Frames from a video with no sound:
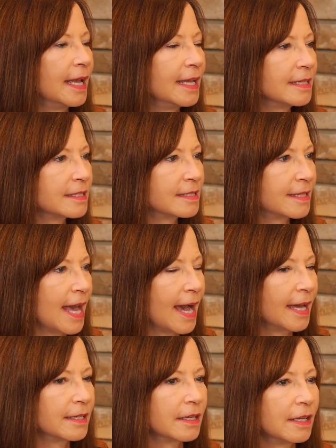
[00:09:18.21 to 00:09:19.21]
is
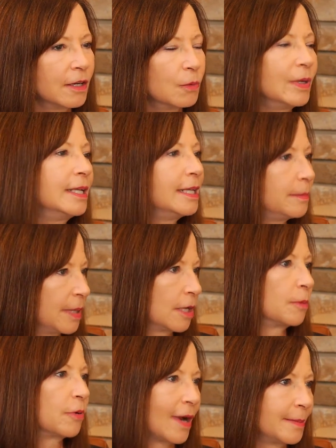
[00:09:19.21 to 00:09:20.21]
that we need
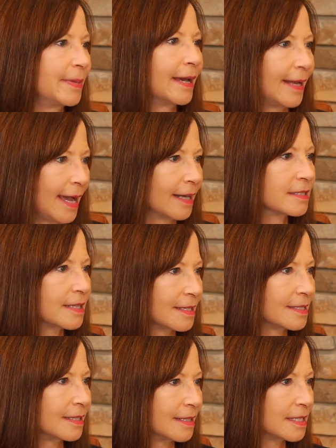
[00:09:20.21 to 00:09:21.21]
better broadband
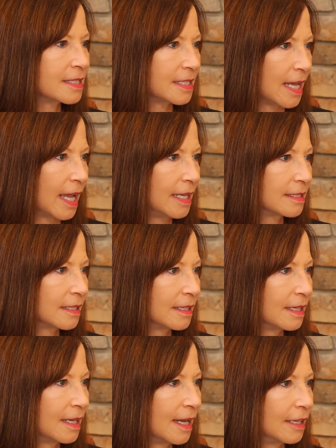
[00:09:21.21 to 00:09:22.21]
access in this state.
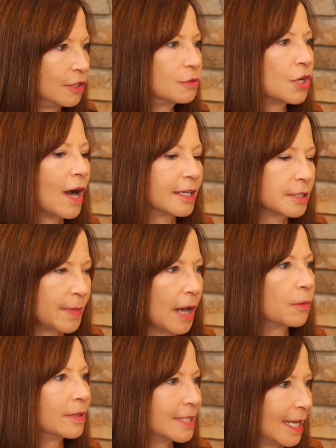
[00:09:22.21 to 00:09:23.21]
You talked
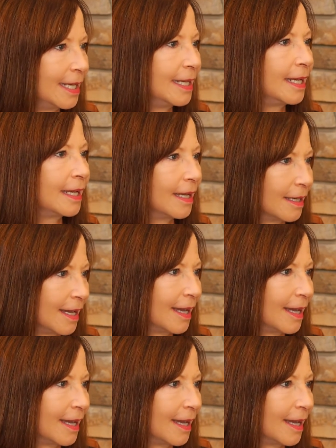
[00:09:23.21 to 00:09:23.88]
about retaining